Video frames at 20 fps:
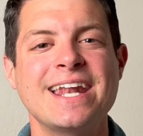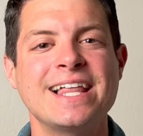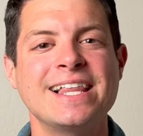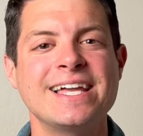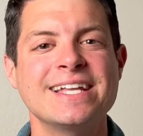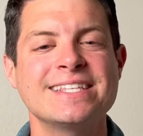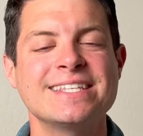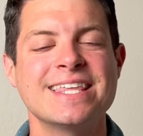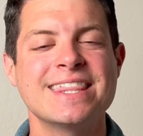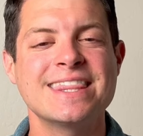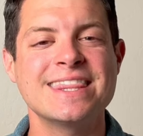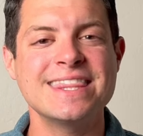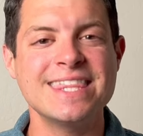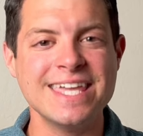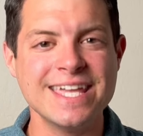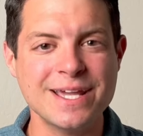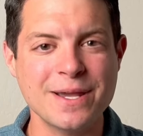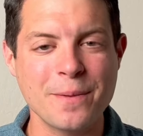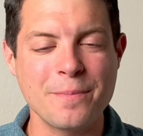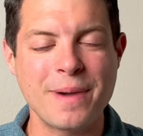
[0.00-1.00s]
I like to
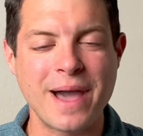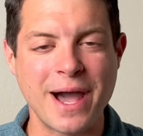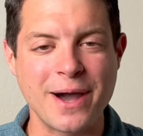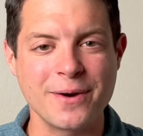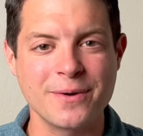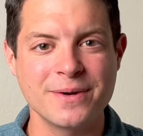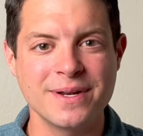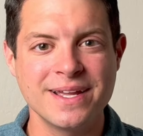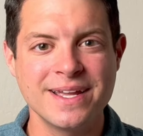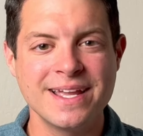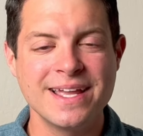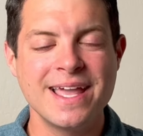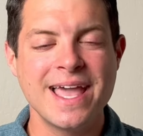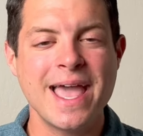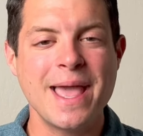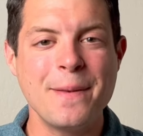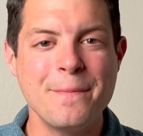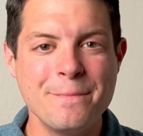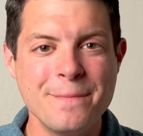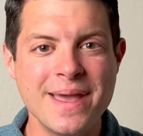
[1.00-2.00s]
think about
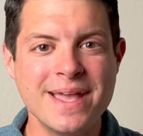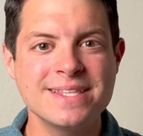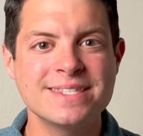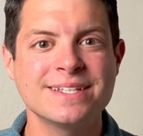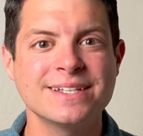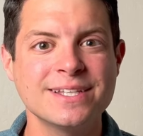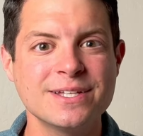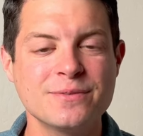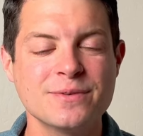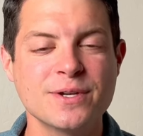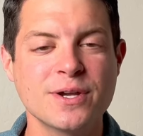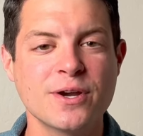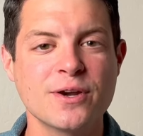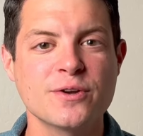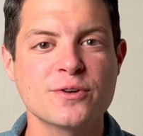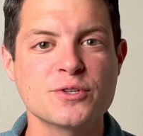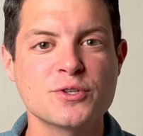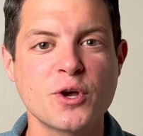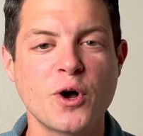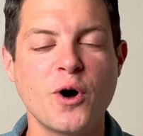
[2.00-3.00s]
and mentally
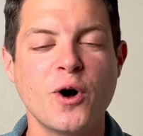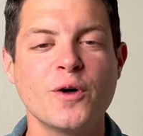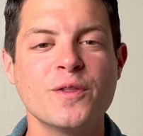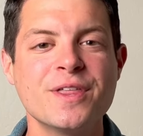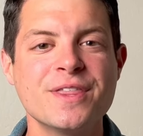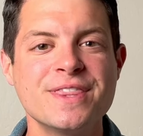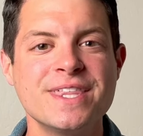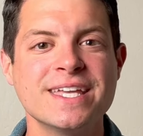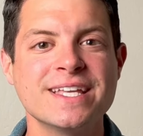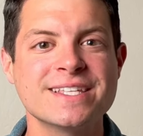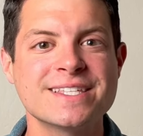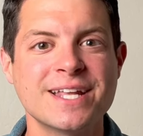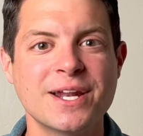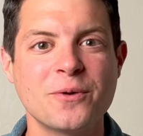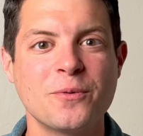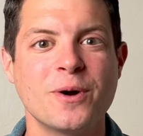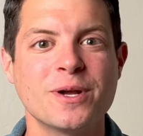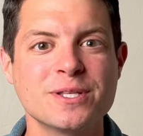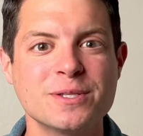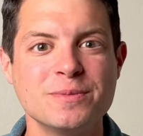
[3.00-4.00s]
rehearse all the things that I
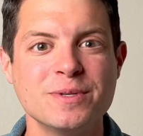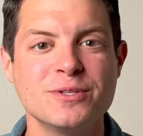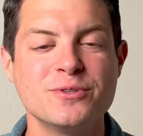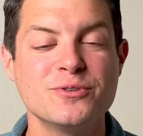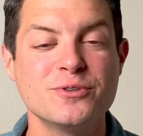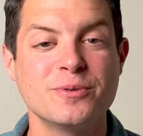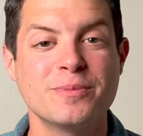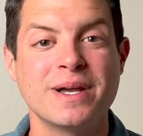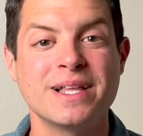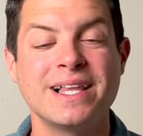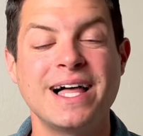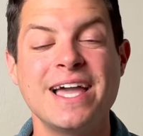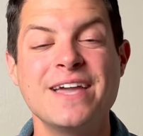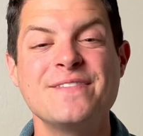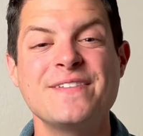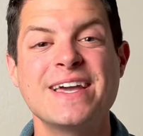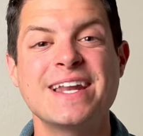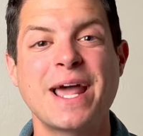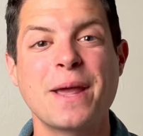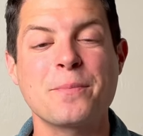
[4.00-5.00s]
want to be true in my life,
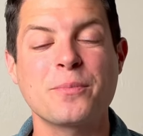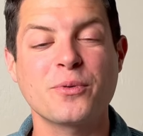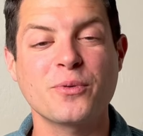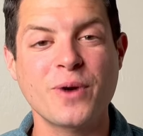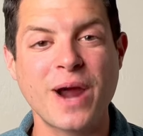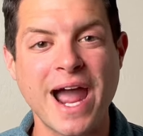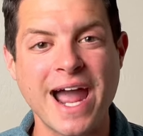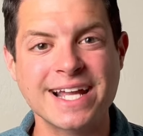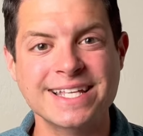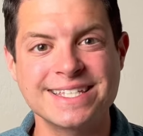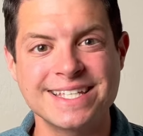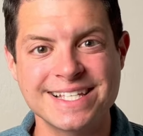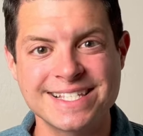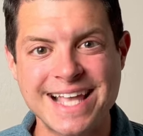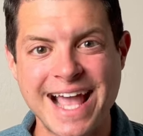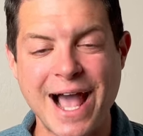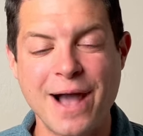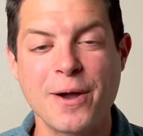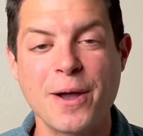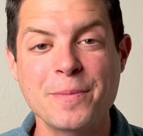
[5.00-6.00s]
and I practice
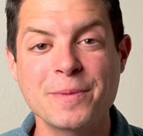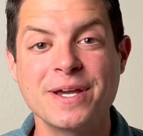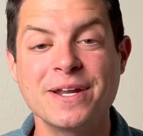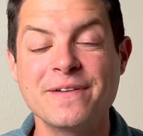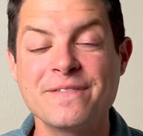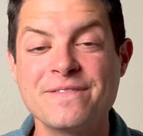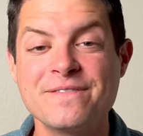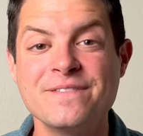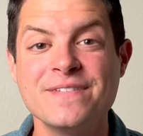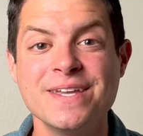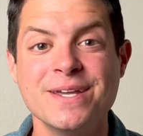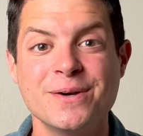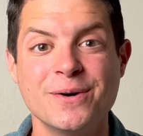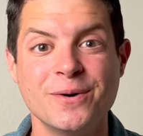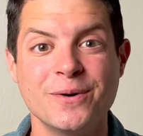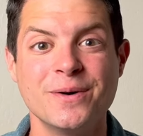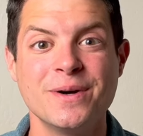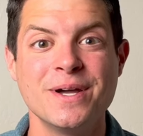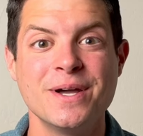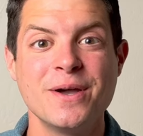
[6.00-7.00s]
how I'm going to
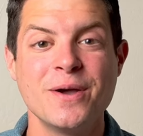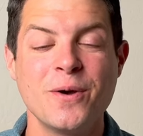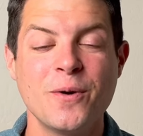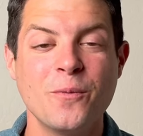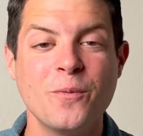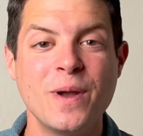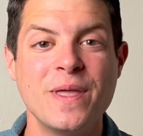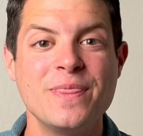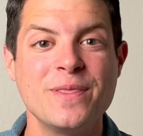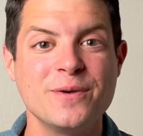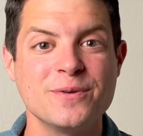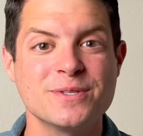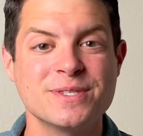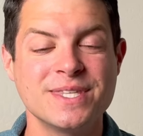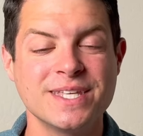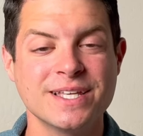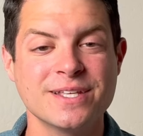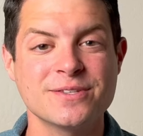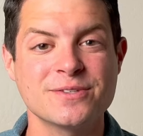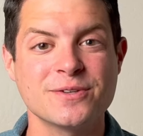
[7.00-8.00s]
feel when those
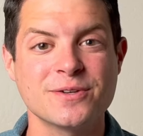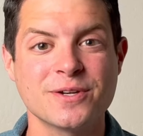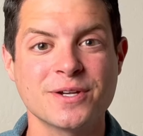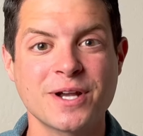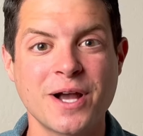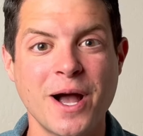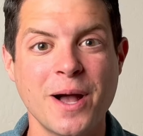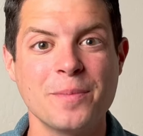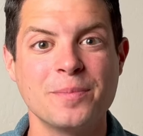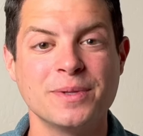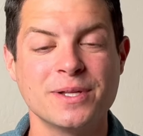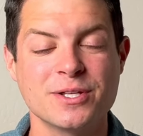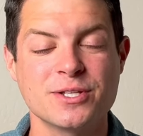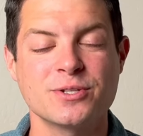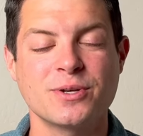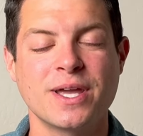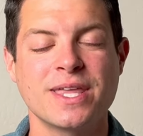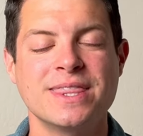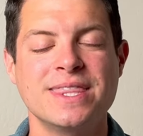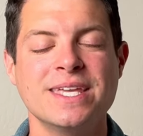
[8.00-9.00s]
things are accomplished.
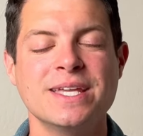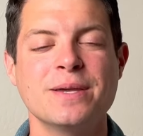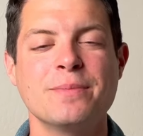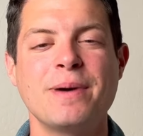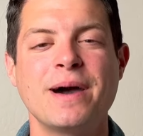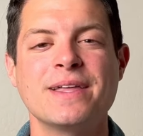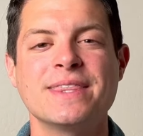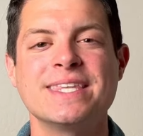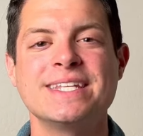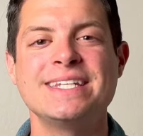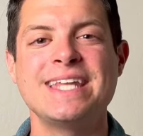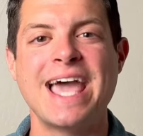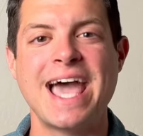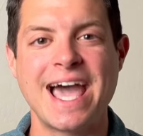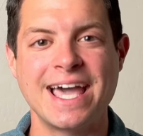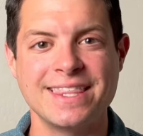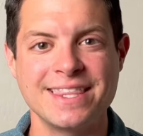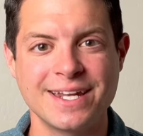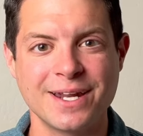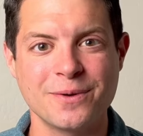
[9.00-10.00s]
So I think about the
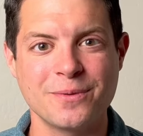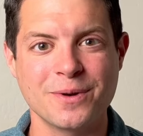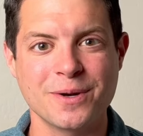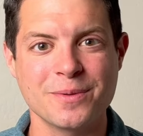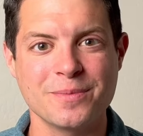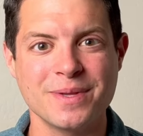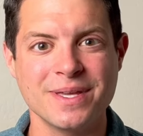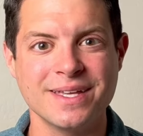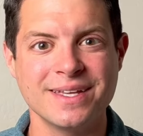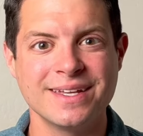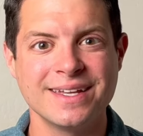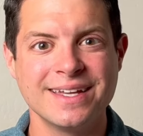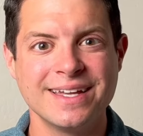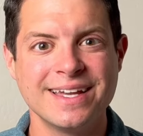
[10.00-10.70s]
dad that I want to be.